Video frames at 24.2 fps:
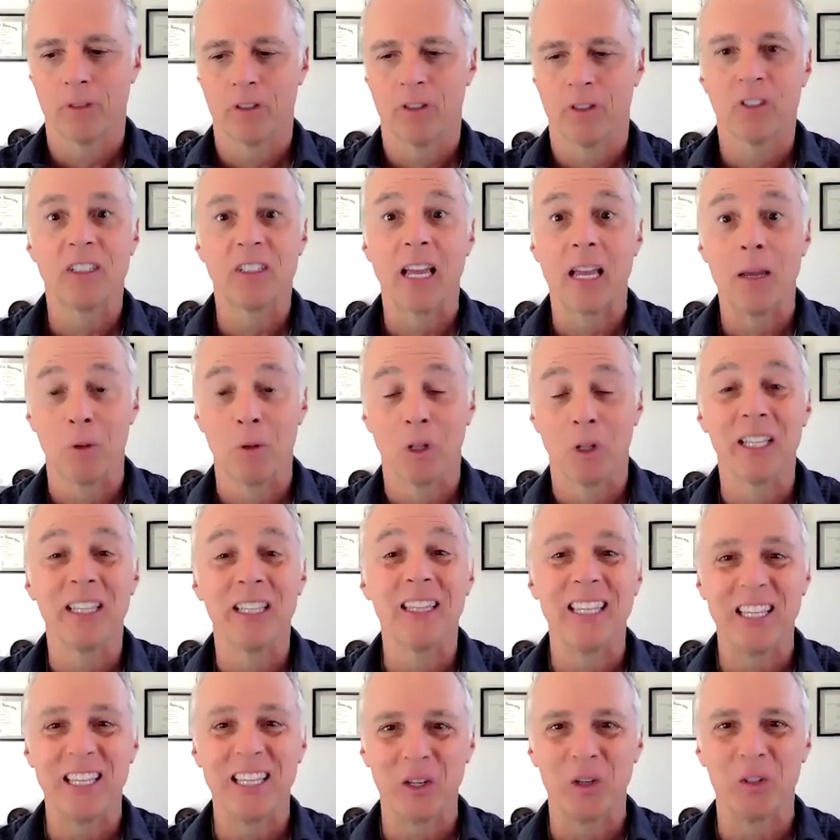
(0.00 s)
stable
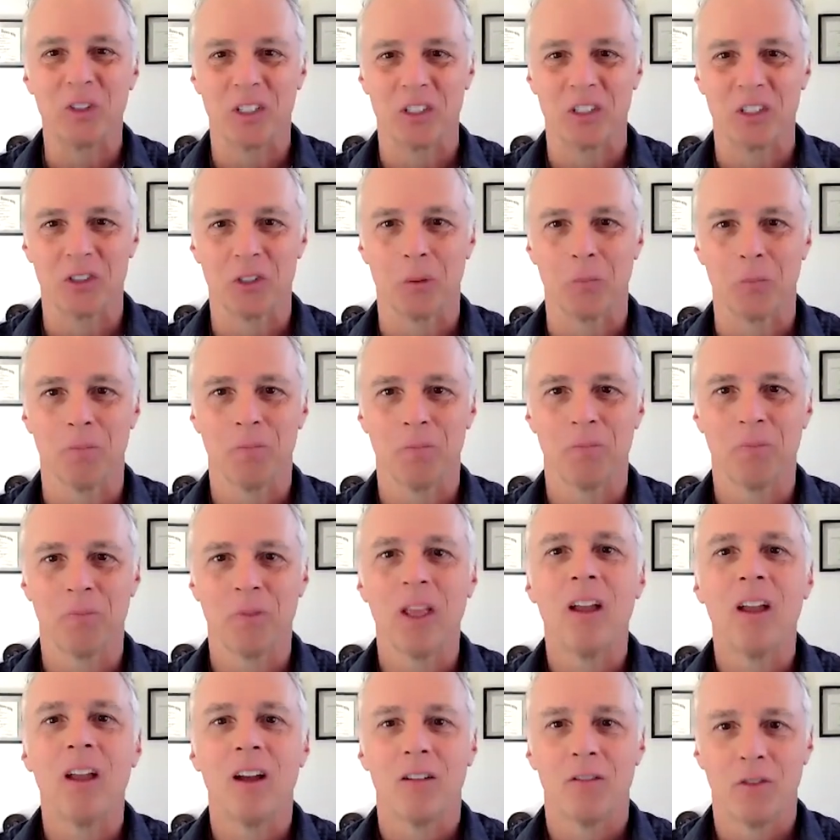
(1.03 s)
in the ecosystem
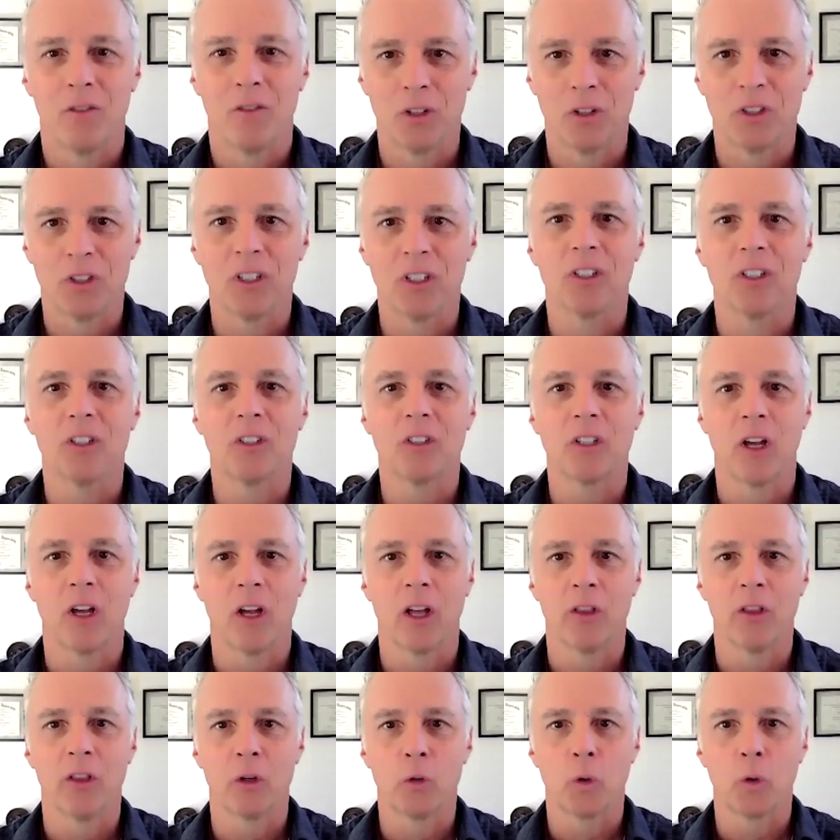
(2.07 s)
versus
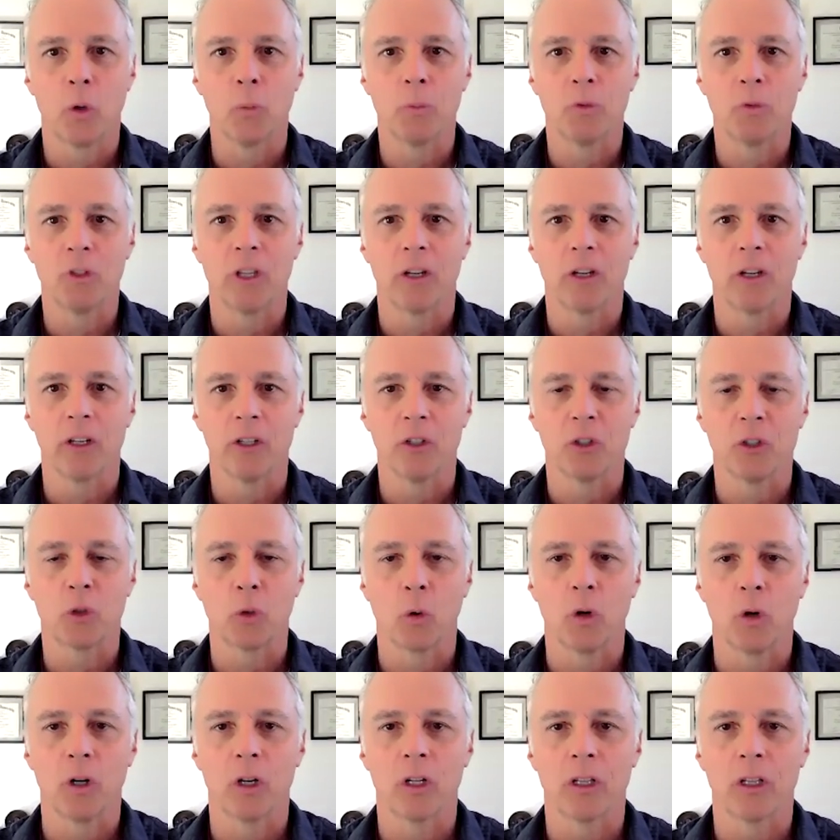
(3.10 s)
the groups that
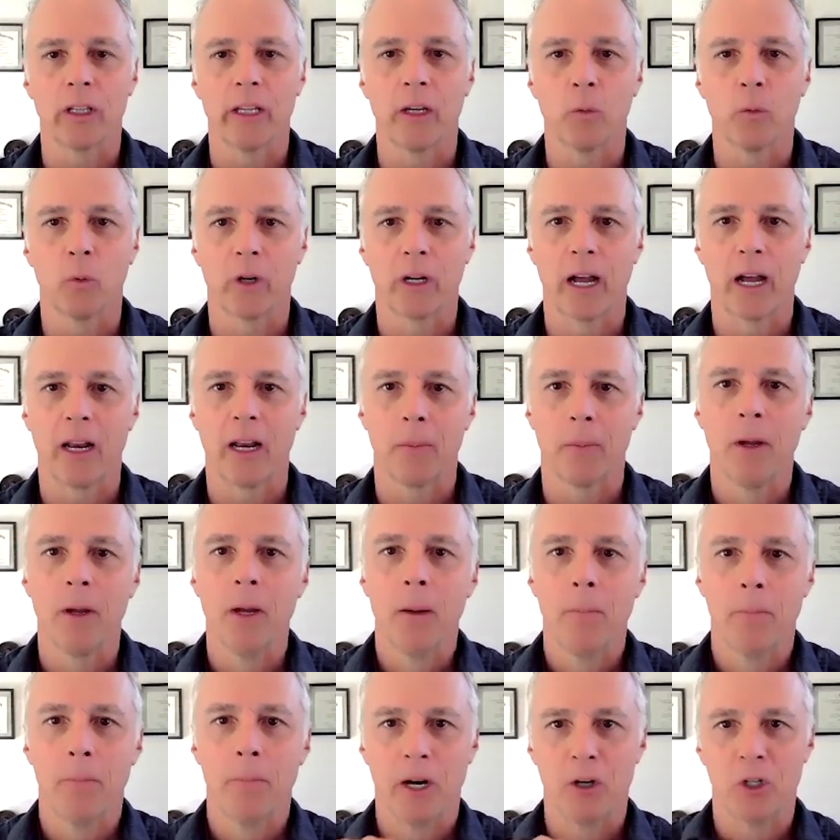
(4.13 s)
historically were kind of
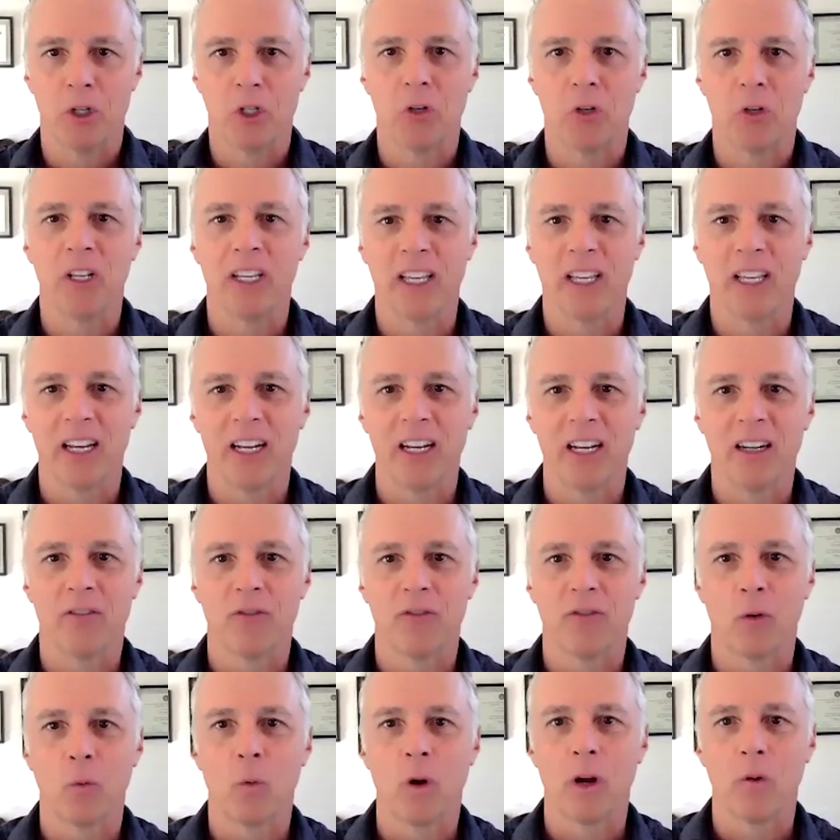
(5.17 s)
parachuting in
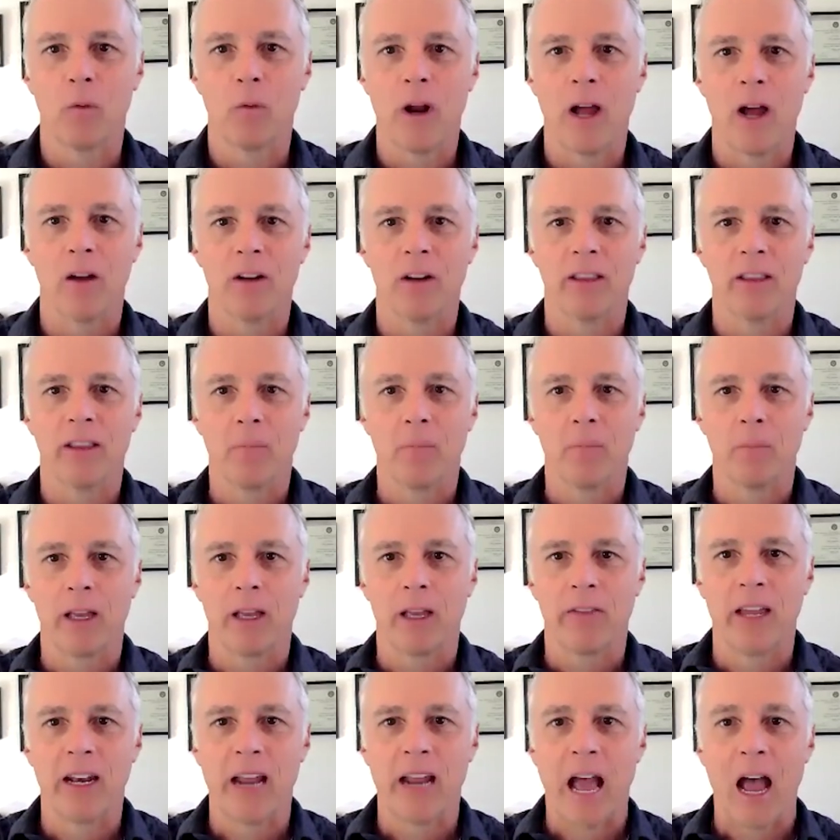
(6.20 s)
for one round
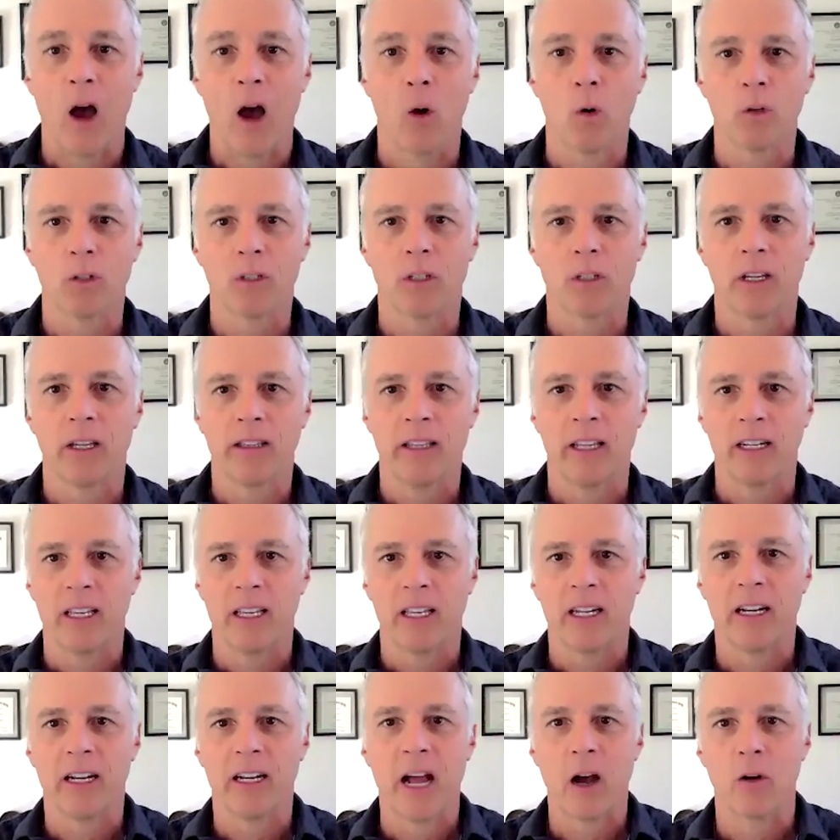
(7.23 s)
and then out and then
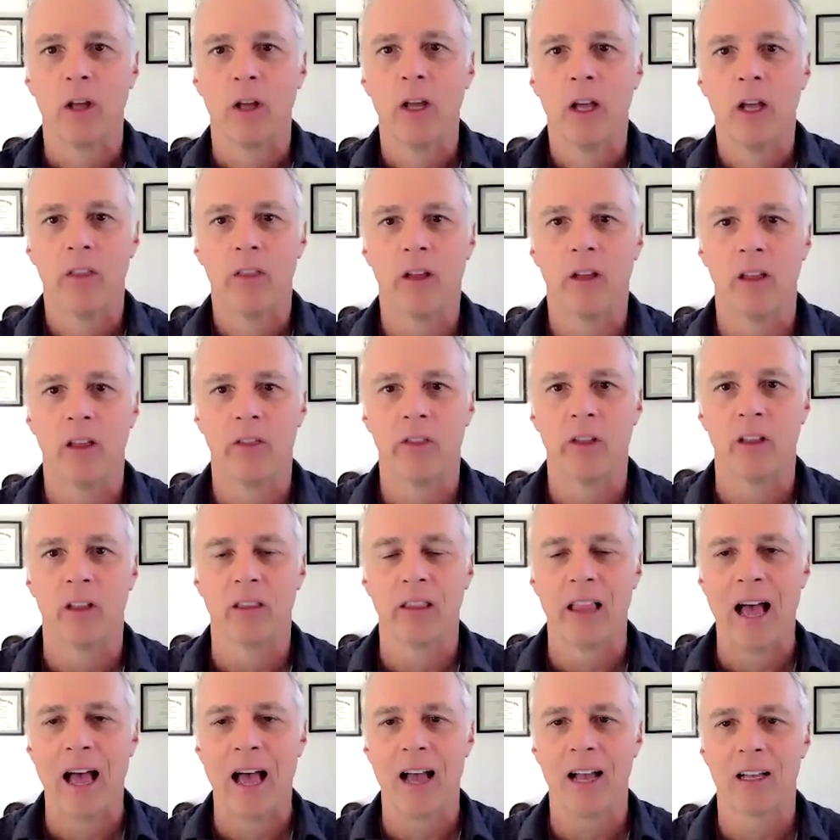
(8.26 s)
in and out. The
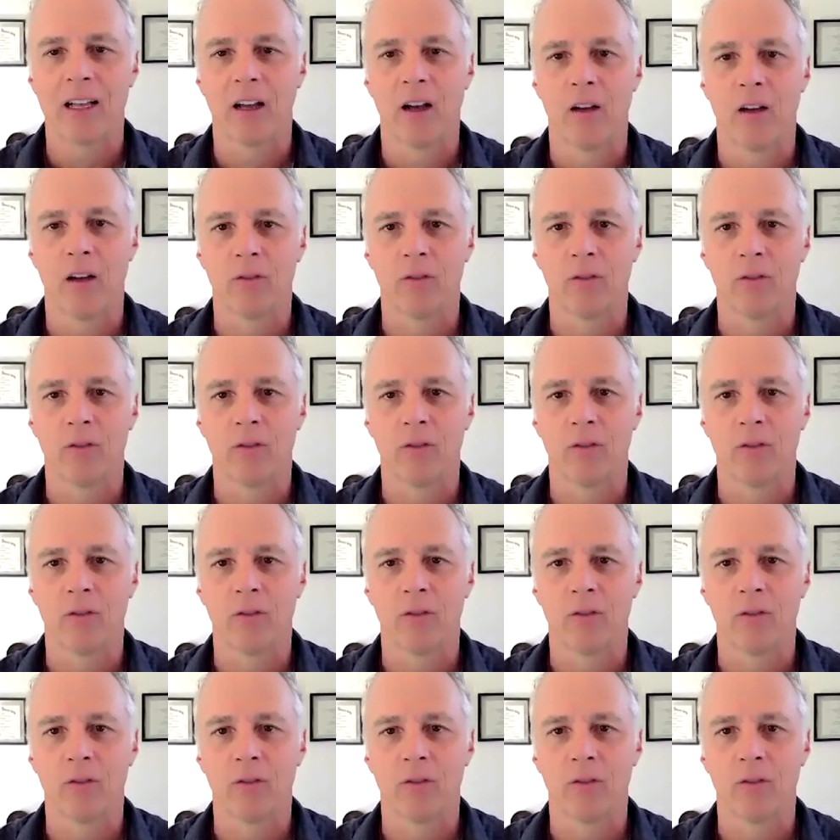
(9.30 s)
lack